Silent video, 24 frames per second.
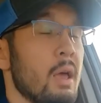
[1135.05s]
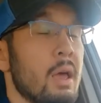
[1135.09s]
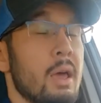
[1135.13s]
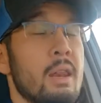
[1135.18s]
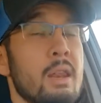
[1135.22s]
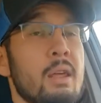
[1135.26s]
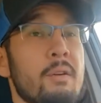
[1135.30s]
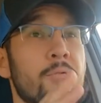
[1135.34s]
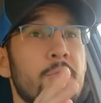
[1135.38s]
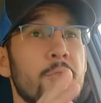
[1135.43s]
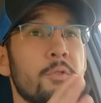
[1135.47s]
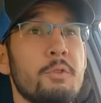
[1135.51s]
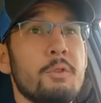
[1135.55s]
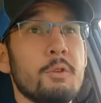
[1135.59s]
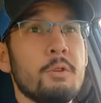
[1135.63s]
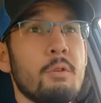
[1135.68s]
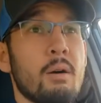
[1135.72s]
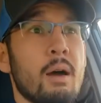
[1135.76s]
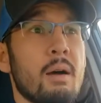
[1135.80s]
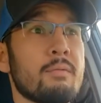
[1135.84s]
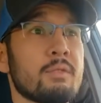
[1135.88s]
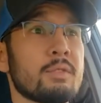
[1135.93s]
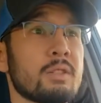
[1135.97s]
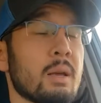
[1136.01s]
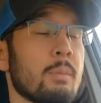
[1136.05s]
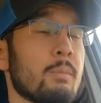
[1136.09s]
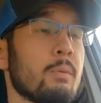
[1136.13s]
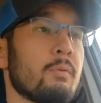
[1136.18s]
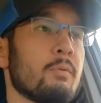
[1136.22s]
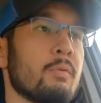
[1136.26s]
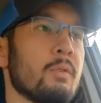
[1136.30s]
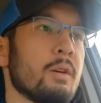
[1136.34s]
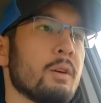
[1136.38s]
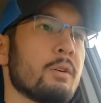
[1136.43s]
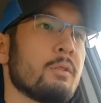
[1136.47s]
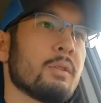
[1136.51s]
And if you do have a
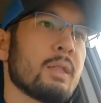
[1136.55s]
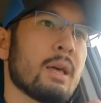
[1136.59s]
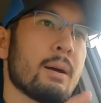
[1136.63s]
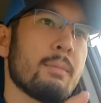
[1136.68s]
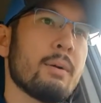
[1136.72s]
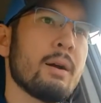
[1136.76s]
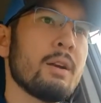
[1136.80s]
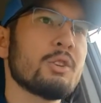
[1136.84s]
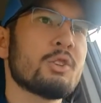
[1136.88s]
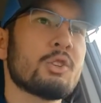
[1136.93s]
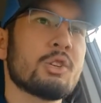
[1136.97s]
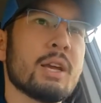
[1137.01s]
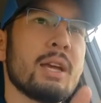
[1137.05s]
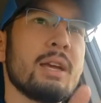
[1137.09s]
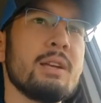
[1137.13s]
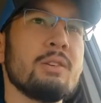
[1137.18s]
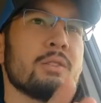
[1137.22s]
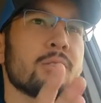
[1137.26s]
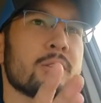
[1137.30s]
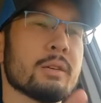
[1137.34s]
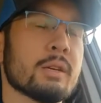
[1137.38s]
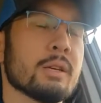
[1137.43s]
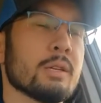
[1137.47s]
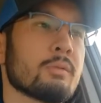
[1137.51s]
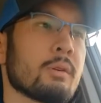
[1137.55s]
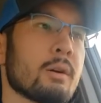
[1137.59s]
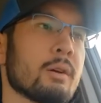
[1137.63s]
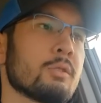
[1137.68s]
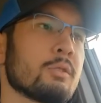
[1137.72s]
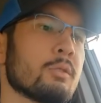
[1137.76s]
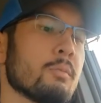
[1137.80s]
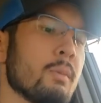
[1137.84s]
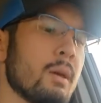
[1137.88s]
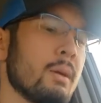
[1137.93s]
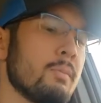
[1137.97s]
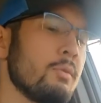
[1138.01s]
separate vehicle, that might change things, right?
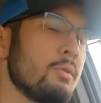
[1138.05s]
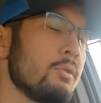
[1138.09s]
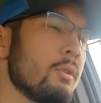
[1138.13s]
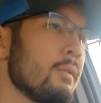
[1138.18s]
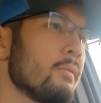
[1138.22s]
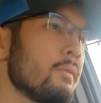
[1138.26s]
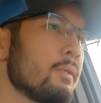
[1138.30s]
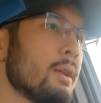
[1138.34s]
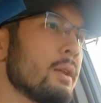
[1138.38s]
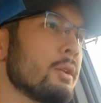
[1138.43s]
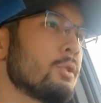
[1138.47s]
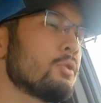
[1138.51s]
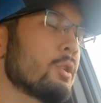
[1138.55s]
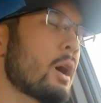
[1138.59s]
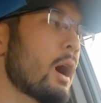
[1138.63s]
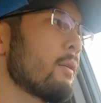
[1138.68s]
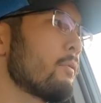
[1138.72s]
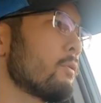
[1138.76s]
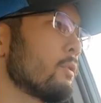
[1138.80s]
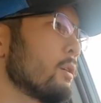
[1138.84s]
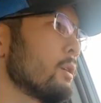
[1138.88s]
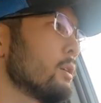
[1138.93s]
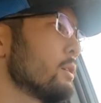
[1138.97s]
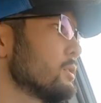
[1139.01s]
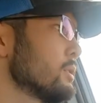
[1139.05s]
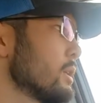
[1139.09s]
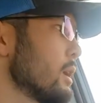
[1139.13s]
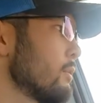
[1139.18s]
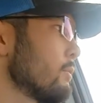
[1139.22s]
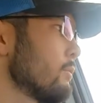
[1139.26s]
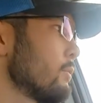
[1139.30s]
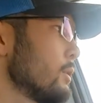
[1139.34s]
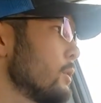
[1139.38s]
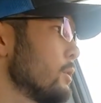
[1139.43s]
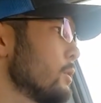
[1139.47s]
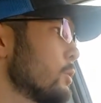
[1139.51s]
So maybe your everyday driver is
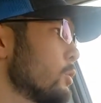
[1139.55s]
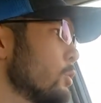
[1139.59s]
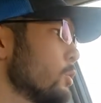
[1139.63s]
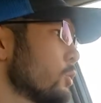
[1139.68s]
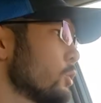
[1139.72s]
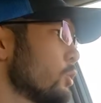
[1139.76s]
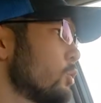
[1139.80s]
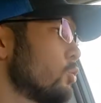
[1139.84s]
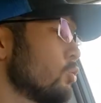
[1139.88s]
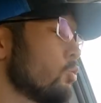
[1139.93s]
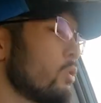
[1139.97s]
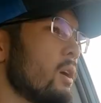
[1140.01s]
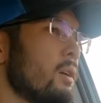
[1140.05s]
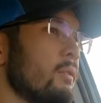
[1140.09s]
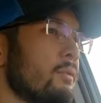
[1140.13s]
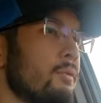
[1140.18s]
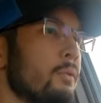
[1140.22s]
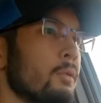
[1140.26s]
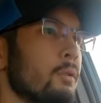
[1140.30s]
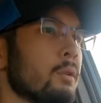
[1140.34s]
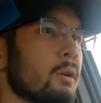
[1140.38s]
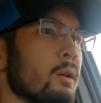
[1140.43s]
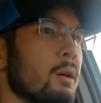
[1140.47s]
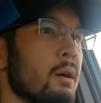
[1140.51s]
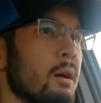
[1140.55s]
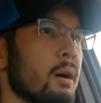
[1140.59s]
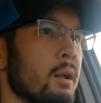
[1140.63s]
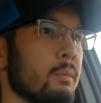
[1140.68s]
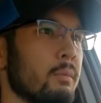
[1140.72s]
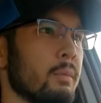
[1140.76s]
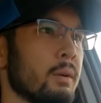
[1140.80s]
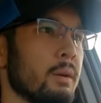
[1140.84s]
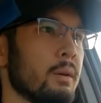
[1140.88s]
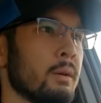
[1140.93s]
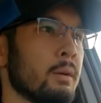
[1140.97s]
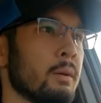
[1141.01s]
that vehicle with great fuel
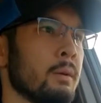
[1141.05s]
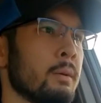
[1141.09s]
economy.